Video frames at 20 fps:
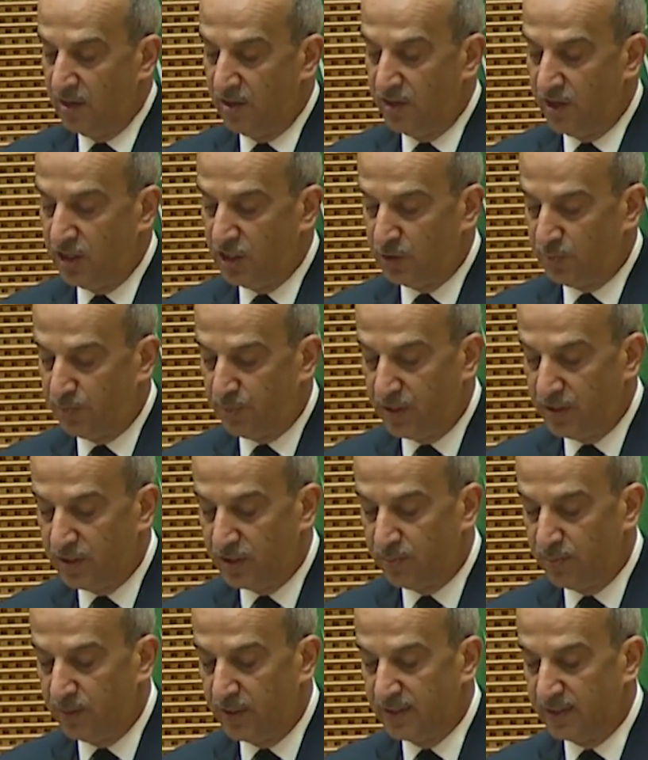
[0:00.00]
These
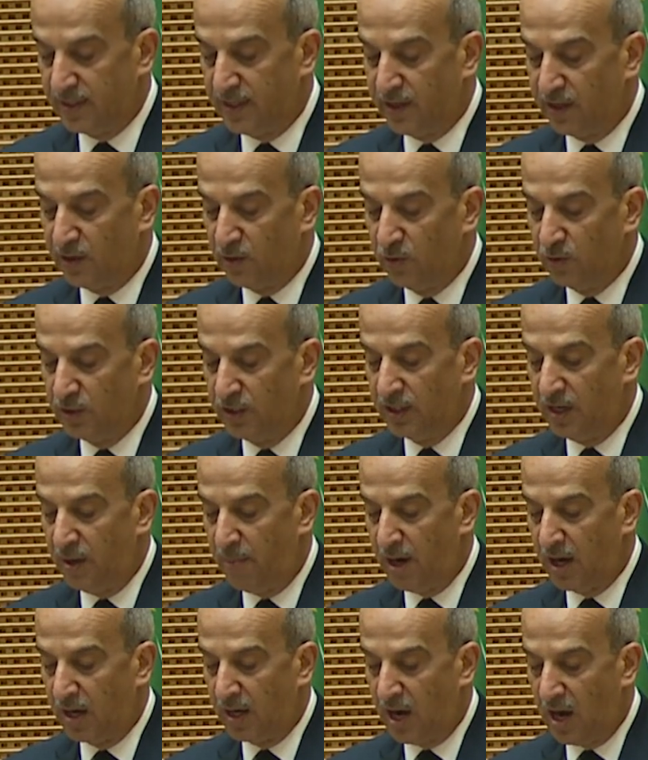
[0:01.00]
principles included,
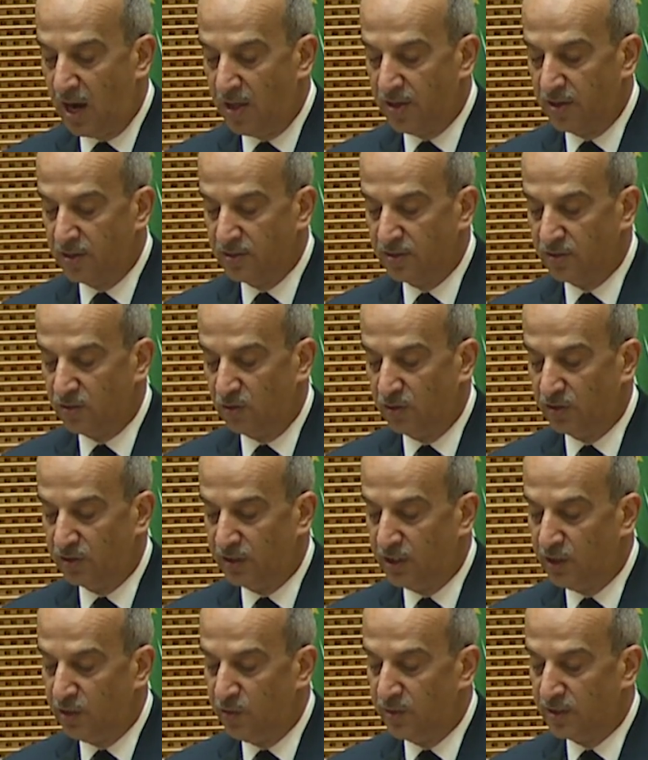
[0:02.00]
among others,
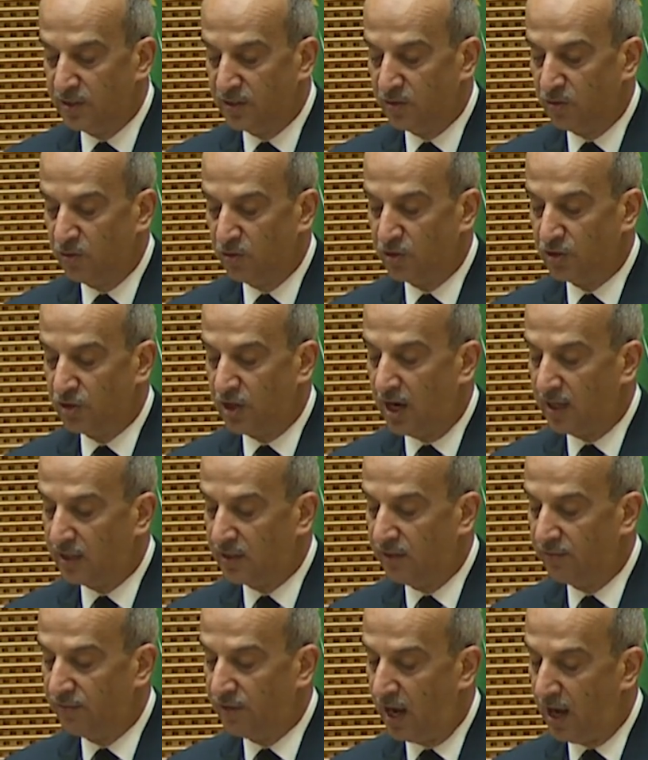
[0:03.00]
continuous
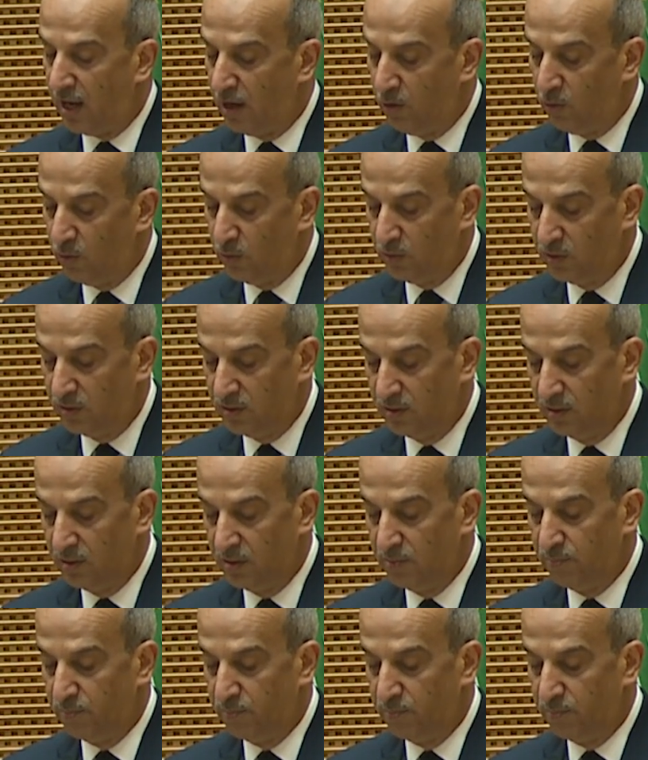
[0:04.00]
constructive dialogue,